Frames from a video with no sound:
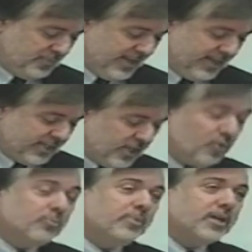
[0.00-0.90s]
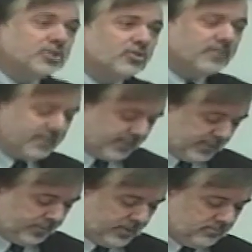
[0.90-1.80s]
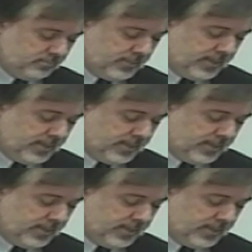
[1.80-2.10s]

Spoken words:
in his own picture of the discipline,